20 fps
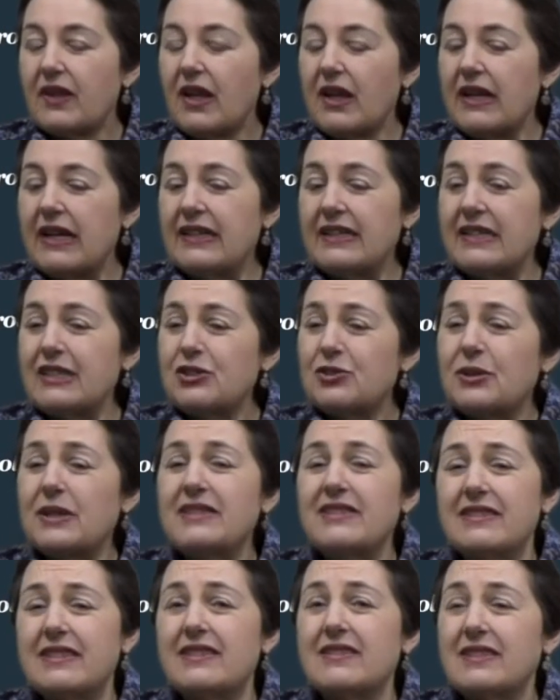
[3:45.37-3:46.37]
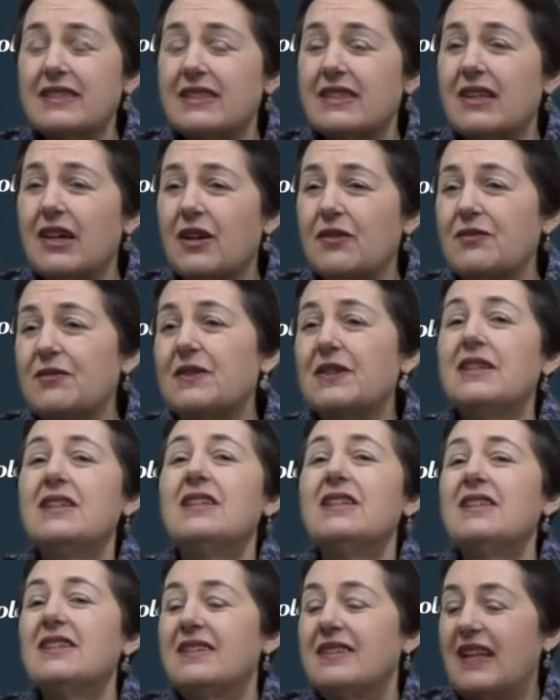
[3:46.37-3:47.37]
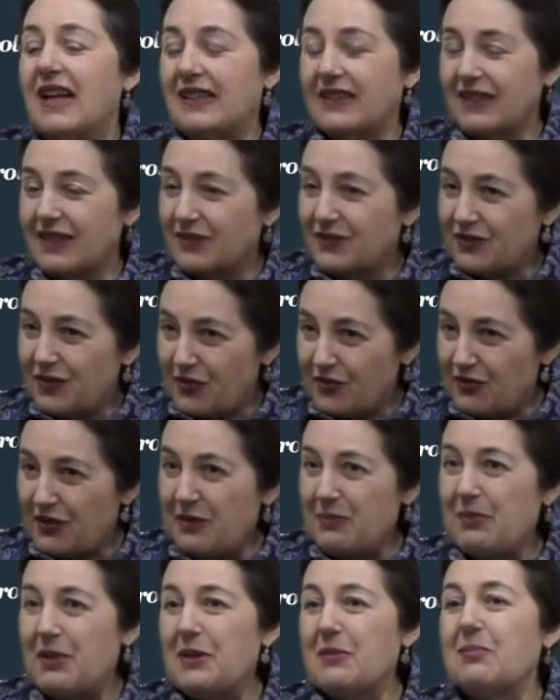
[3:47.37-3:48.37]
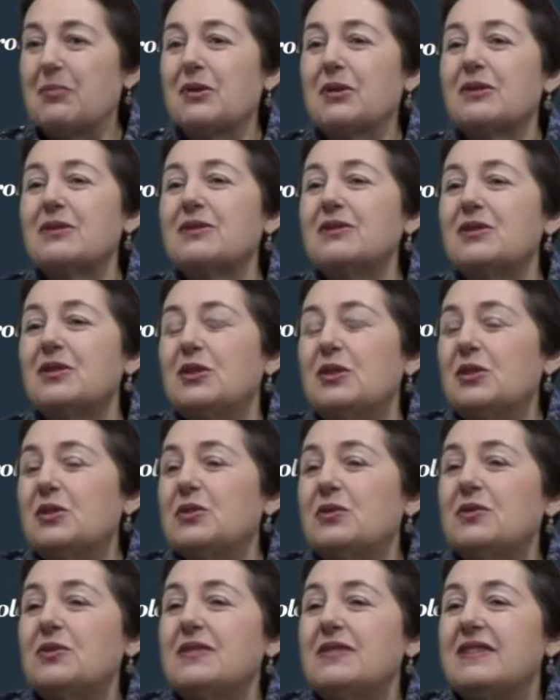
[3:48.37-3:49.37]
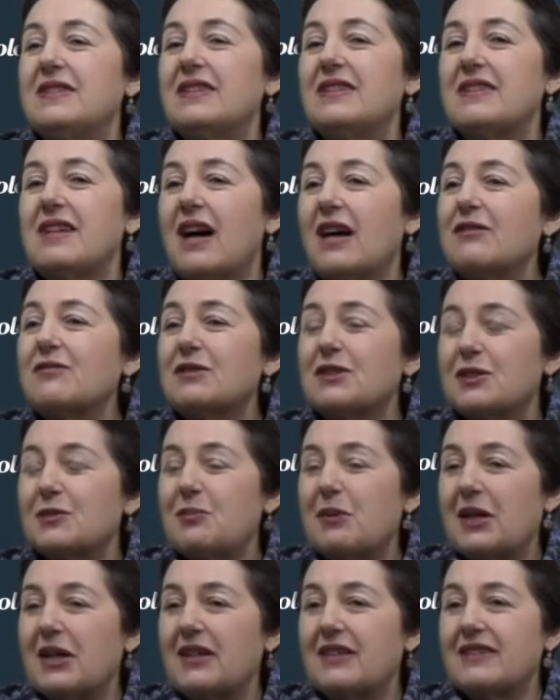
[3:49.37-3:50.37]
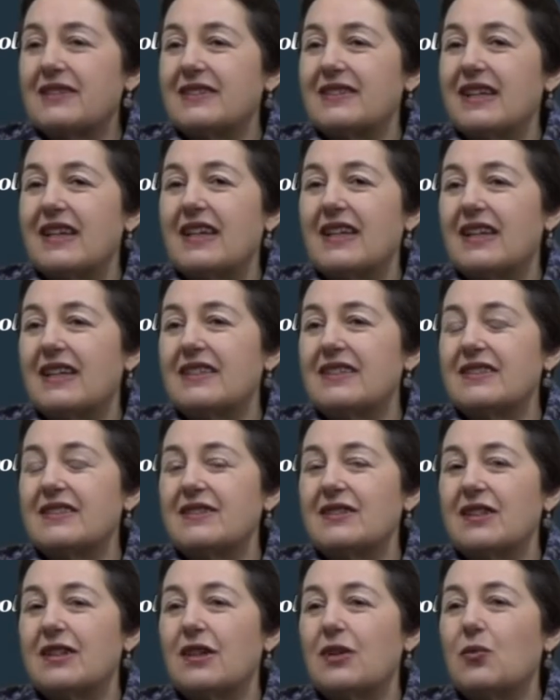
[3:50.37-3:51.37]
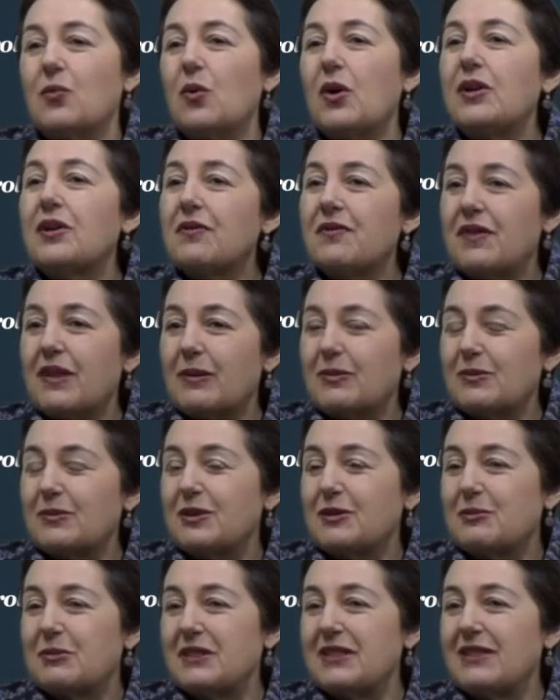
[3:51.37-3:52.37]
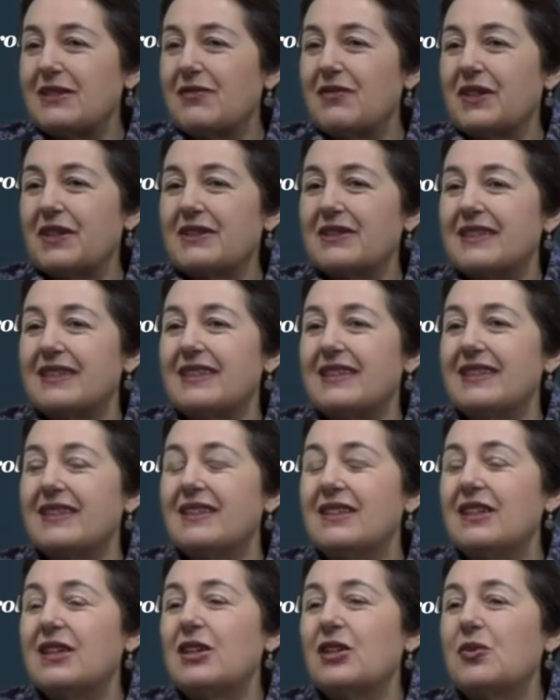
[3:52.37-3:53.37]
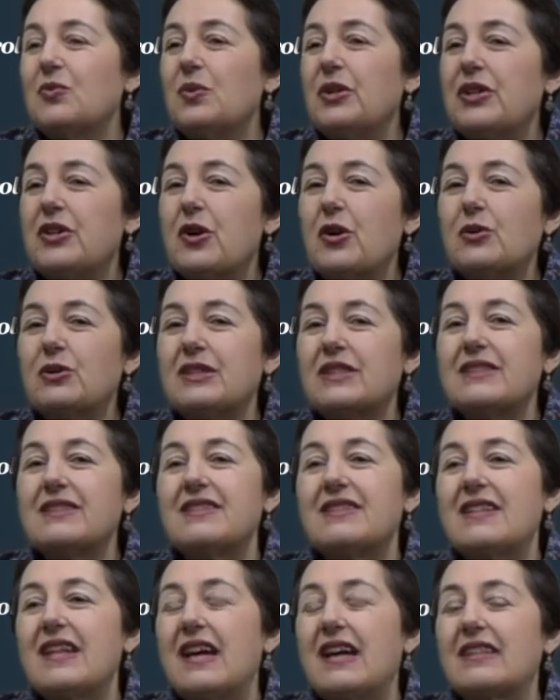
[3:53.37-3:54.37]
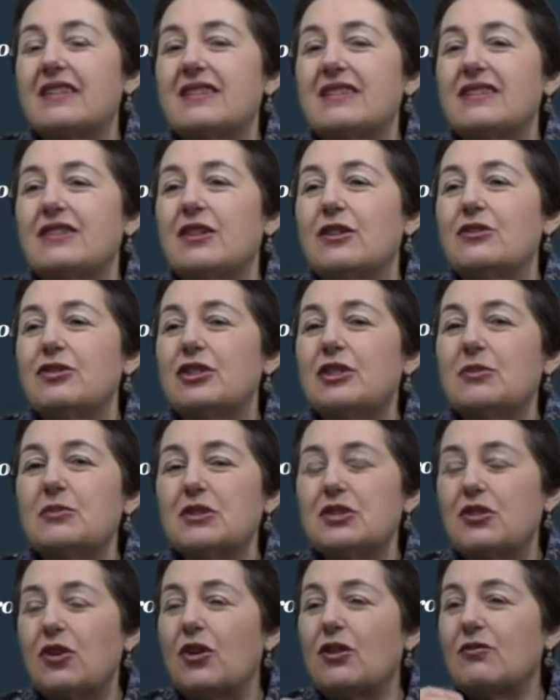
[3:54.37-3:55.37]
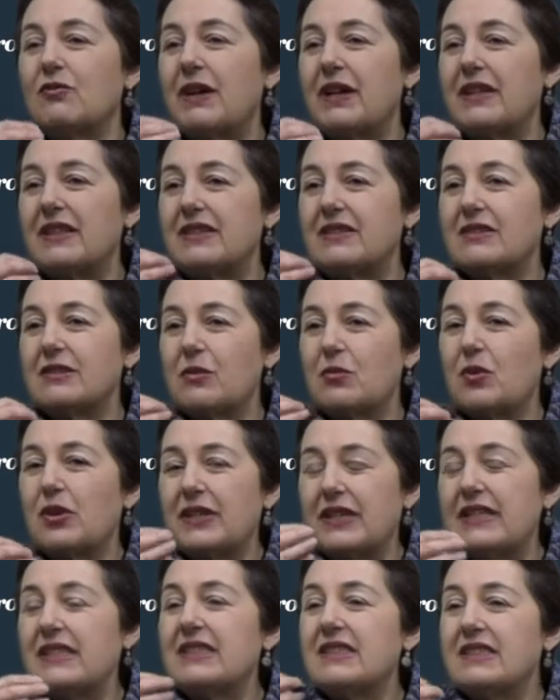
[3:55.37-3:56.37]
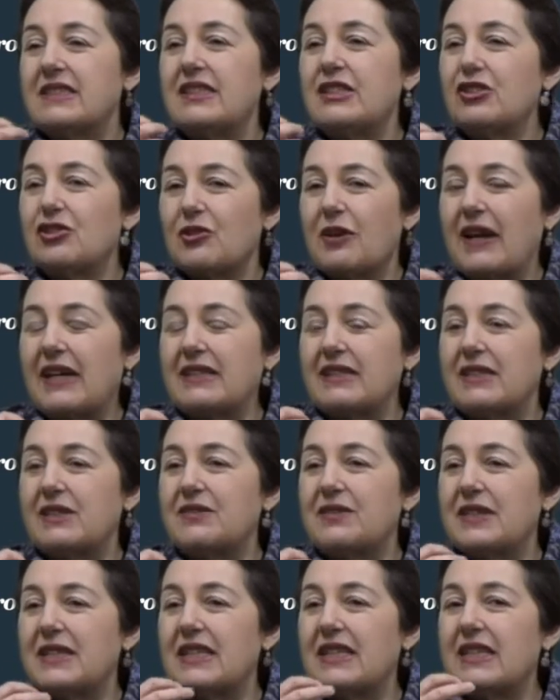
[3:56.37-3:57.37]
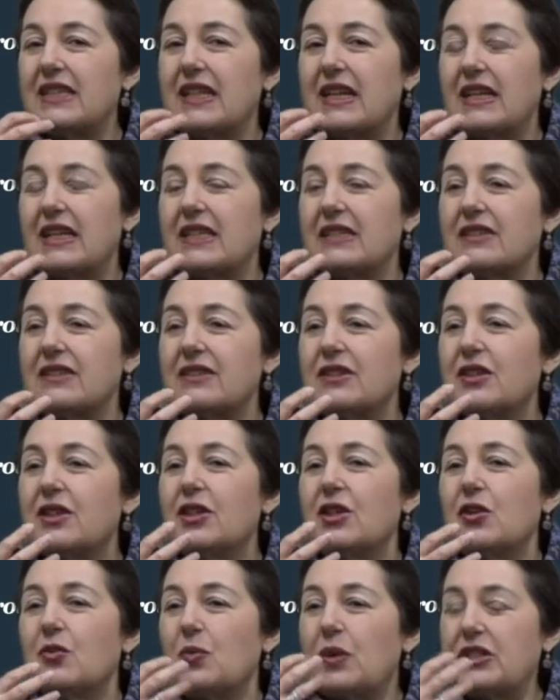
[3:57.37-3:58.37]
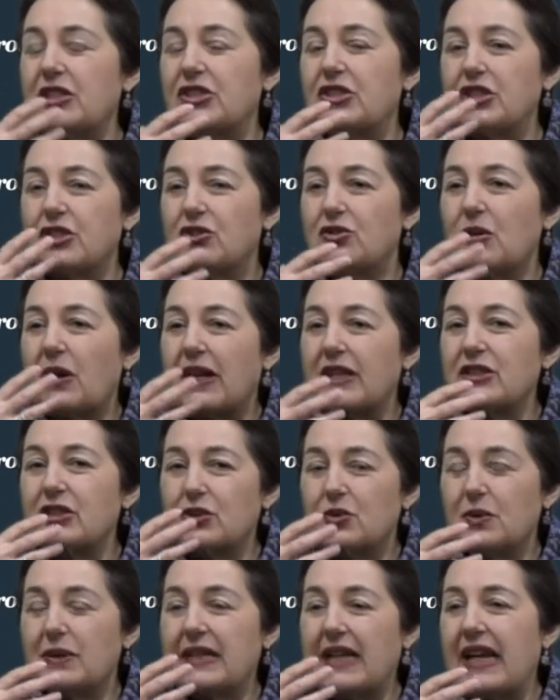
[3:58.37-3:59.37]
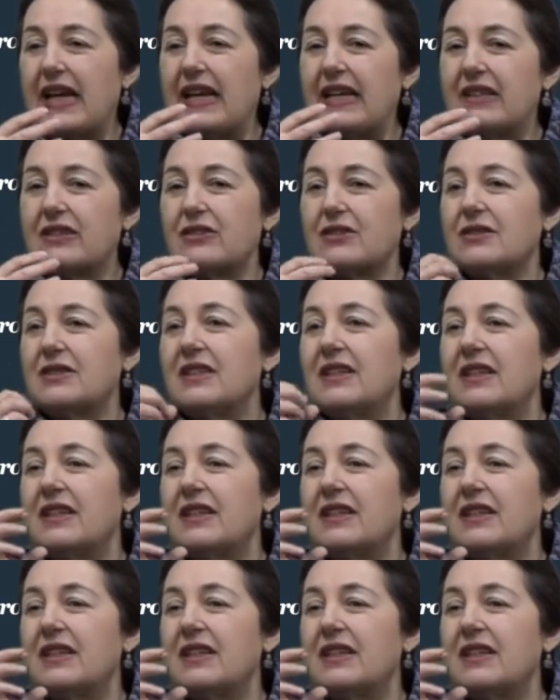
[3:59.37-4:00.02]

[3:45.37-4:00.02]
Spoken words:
And interestingly enough, that leaves 3 people who did not respond, and one of them specifically, we noticed that, you know, she was already somewhat in seizure activity, and when she tried to inhale,